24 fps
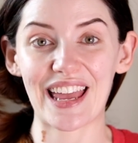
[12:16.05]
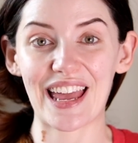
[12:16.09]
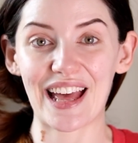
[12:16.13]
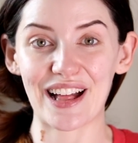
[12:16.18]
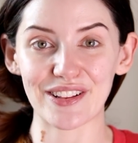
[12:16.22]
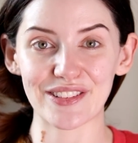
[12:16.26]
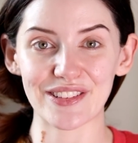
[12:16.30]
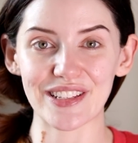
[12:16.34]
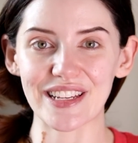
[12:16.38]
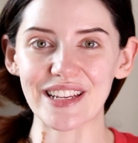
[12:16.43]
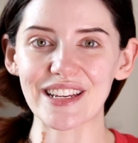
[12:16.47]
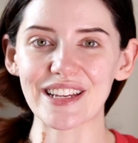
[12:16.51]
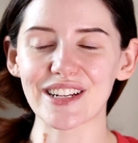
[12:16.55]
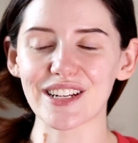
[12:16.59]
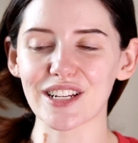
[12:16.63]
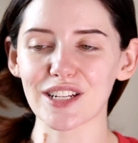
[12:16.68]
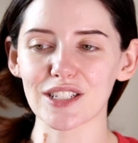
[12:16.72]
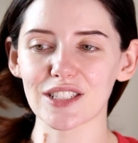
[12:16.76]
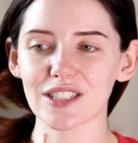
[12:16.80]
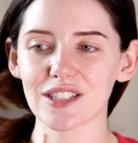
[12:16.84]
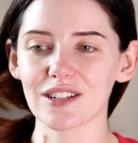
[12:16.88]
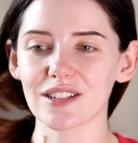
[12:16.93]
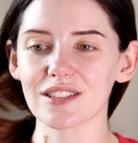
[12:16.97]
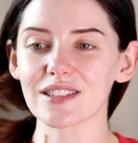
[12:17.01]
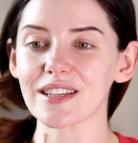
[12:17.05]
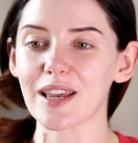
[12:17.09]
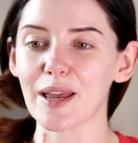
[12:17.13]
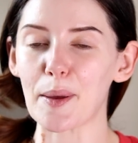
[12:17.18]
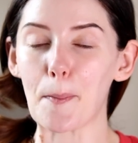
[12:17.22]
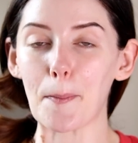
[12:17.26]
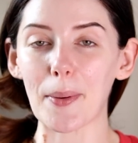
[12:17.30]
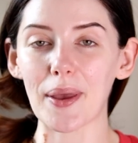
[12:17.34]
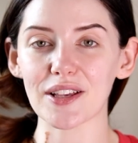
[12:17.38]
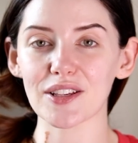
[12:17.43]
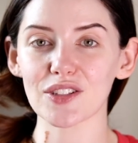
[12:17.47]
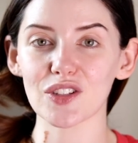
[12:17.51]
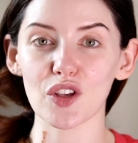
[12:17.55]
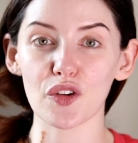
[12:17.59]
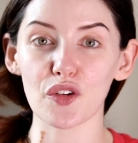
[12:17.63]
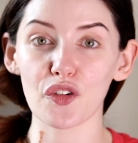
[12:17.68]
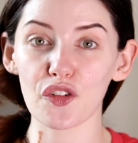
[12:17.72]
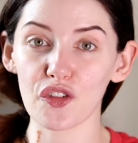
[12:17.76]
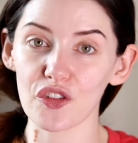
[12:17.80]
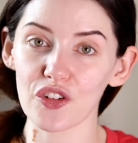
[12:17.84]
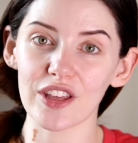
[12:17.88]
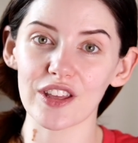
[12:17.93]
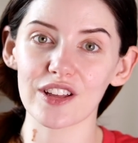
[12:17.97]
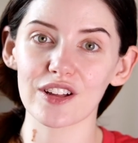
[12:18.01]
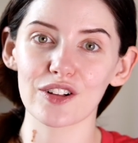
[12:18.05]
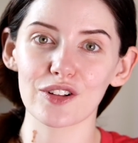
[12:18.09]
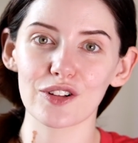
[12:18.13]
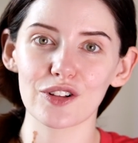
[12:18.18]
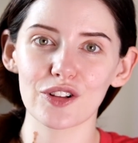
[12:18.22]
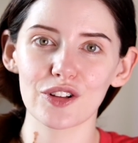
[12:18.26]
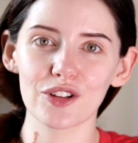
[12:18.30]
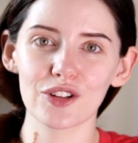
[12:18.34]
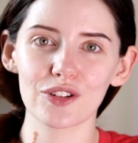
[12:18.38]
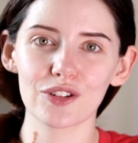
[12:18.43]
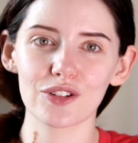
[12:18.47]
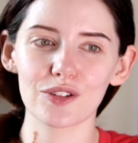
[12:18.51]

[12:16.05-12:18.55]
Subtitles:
healthy eating is because it makes you feel